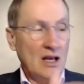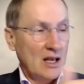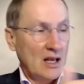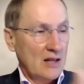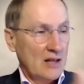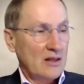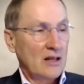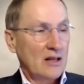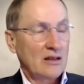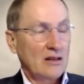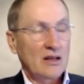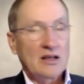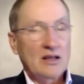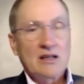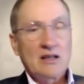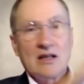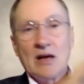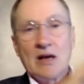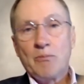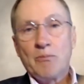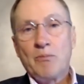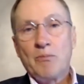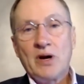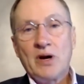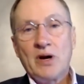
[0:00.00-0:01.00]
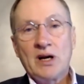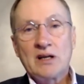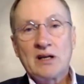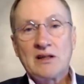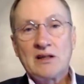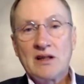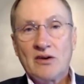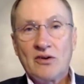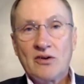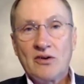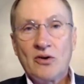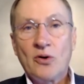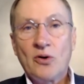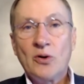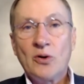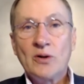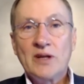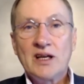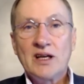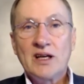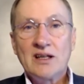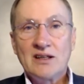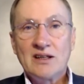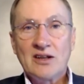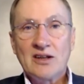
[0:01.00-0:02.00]
They'll look at the book, they'll hold
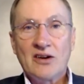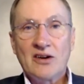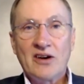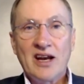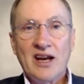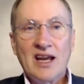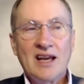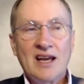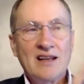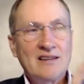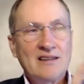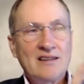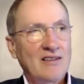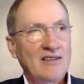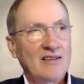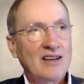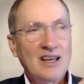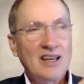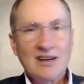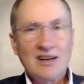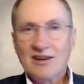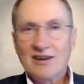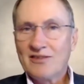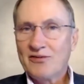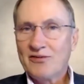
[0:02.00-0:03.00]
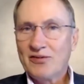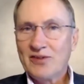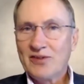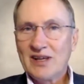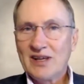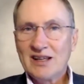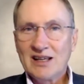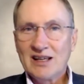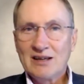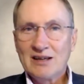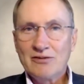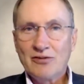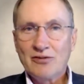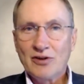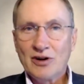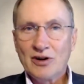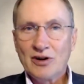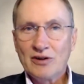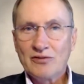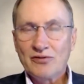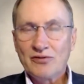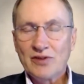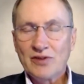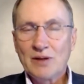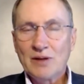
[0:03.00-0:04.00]
it in their hand, they'll get a feeling for
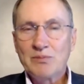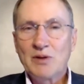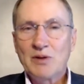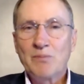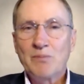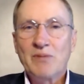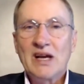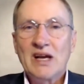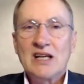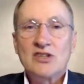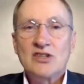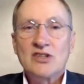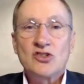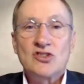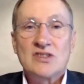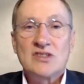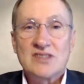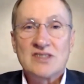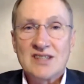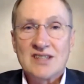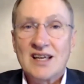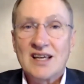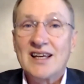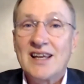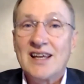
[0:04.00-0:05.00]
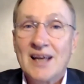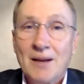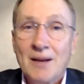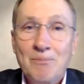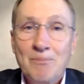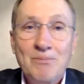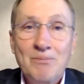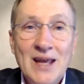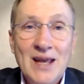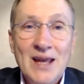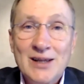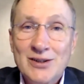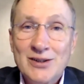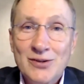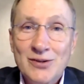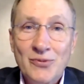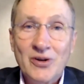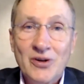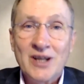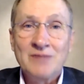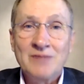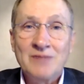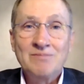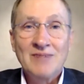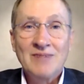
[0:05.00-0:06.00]
it, flip the pages and say, yep, that's
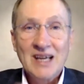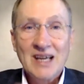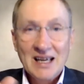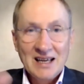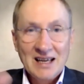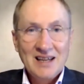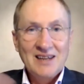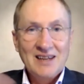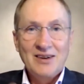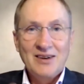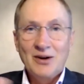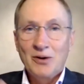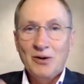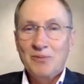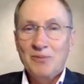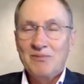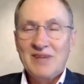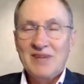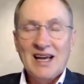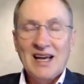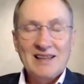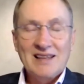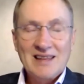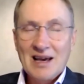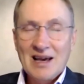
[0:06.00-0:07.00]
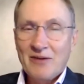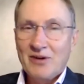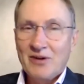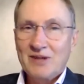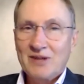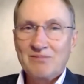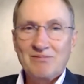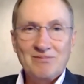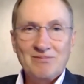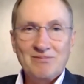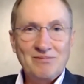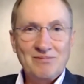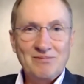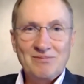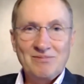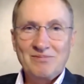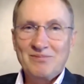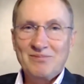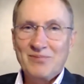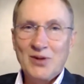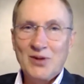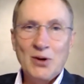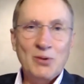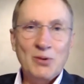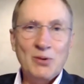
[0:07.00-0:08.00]
one. Nope, not that one.
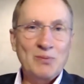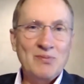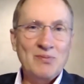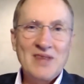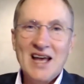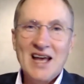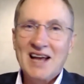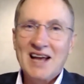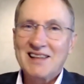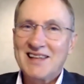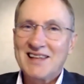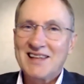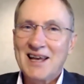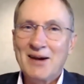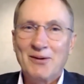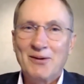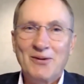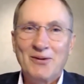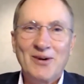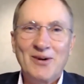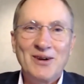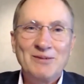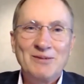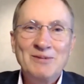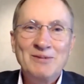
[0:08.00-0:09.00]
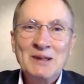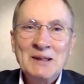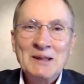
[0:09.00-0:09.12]
Nope, not that one.